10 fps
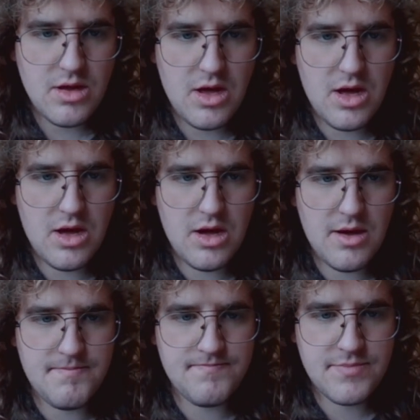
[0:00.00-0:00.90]

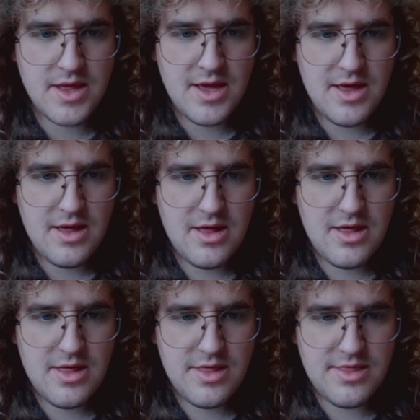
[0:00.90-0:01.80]

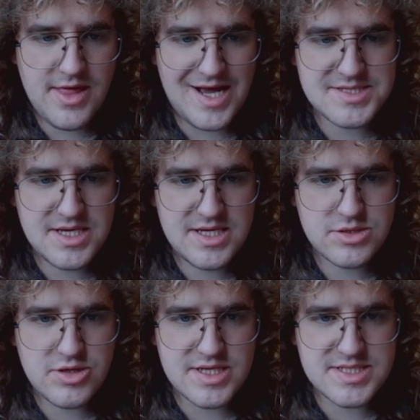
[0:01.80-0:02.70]
That's
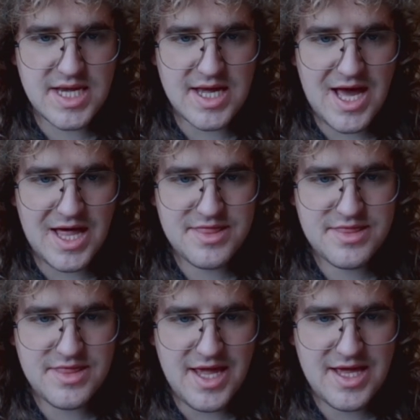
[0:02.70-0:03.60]
interesting. I
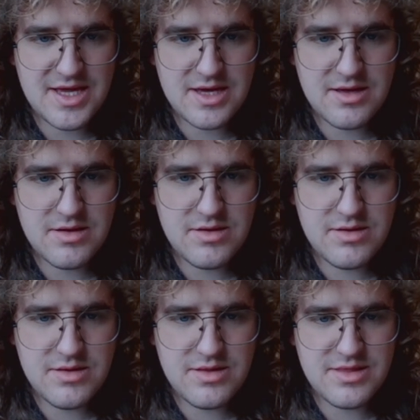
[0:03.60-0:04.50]
think...
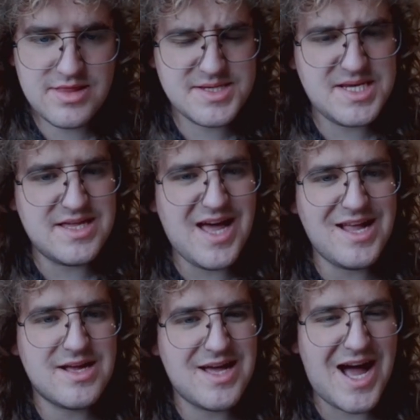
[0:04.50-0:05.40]
See,
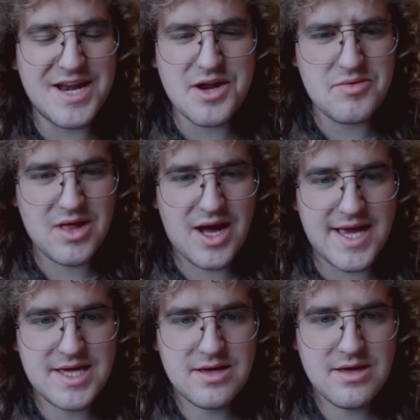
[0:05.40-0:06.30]
that I don't
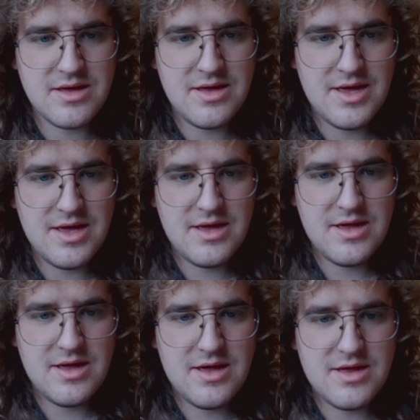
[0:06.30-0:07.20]
like.
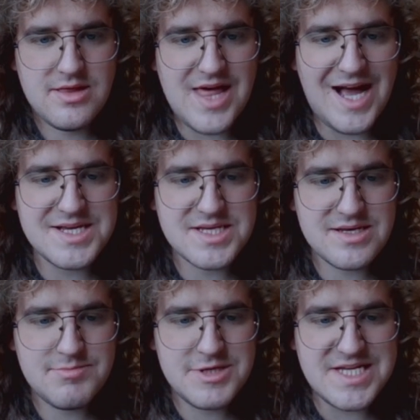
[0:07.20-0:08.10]
That's
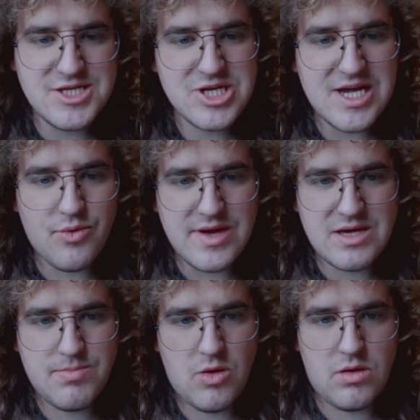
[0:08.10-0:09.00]
potentially a
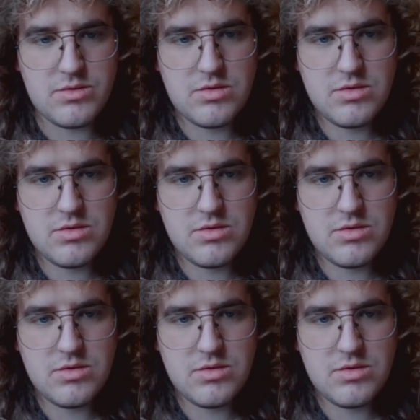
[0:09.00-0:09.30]
weak pawn,